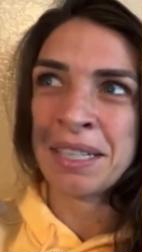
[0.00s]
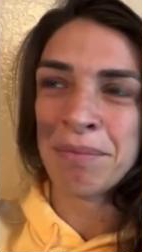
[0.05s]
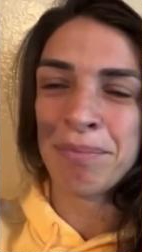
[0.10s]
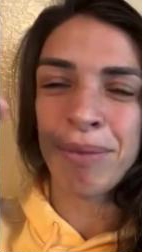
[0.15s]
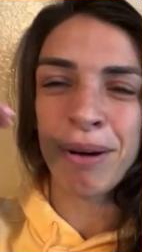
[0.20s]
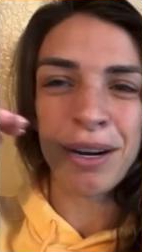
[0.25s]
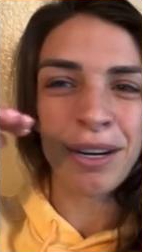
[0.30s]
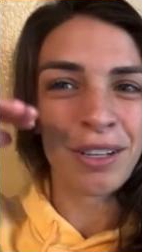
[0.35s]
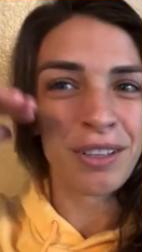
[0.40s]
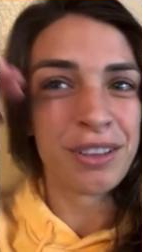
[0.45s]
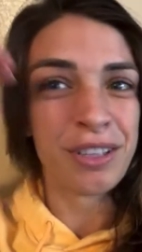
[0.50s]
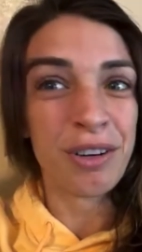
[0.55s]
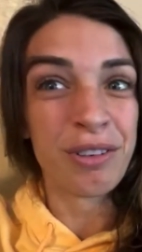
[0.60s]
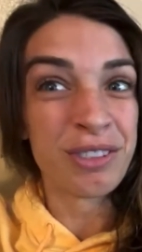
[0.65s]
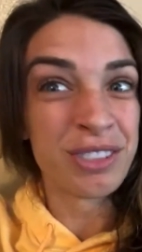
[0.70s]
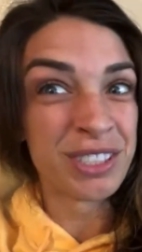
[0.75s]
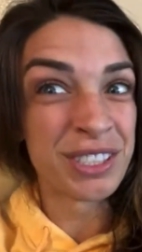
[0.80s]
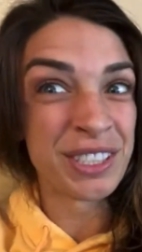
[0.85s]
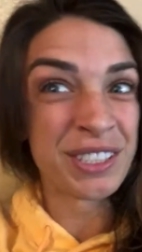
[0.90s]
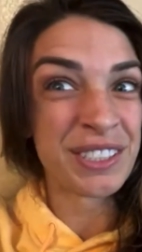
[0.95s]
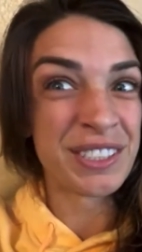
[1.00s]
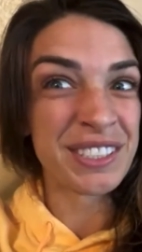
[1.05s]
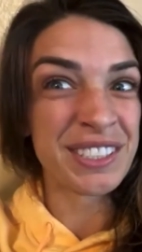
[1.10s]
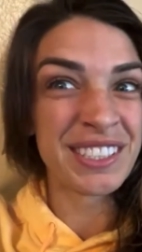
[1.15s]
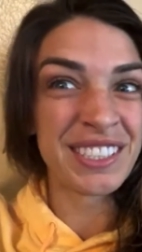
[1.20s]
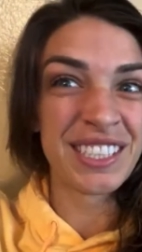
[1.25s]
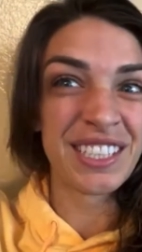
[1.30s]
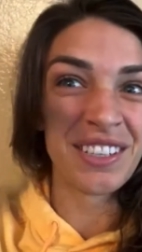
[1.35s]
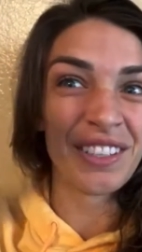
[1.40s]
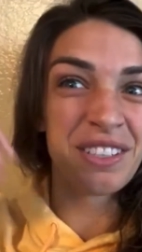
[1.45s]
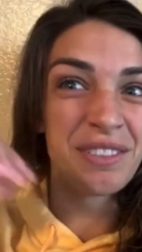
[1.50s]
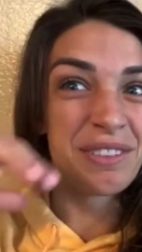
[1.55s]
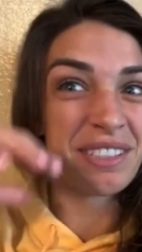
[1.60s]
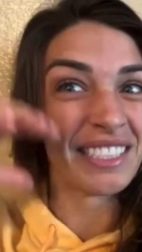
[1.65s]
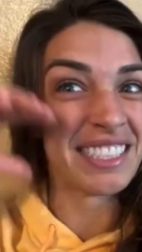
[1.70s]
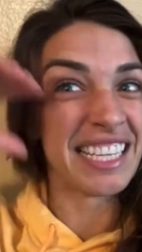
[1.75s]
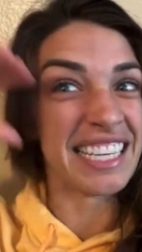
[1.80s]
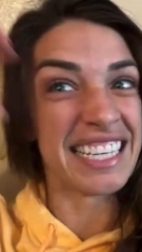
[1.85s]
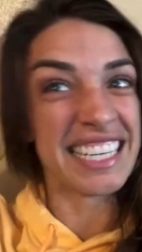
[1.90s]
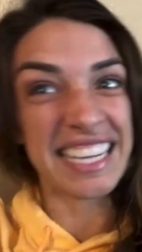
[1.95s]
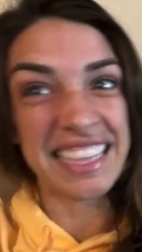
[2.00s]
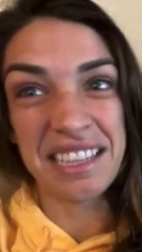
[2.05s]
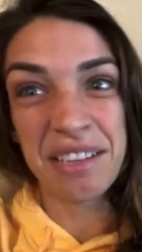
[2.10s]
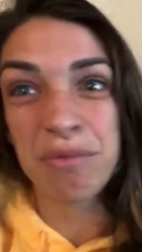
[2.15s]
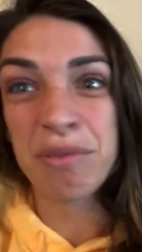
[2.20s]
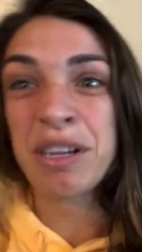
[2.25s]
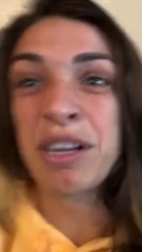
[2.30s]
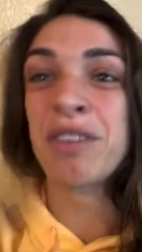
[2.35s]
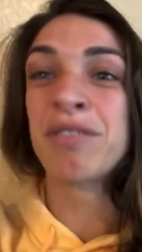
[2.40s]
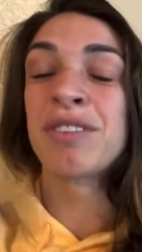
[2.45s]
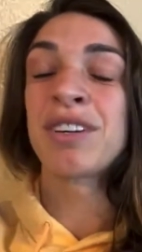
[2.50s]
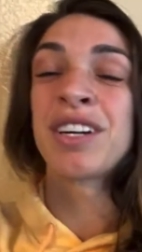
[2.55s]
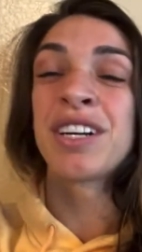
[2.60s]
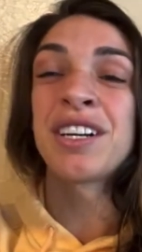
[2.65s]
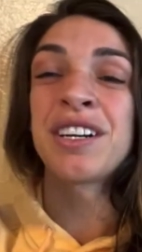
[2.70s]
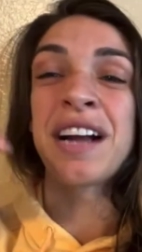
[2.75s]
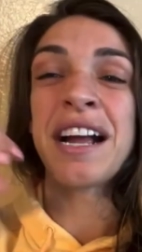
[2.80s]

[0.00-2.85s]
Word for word: part of those girls, you know, the ones that get the win over her.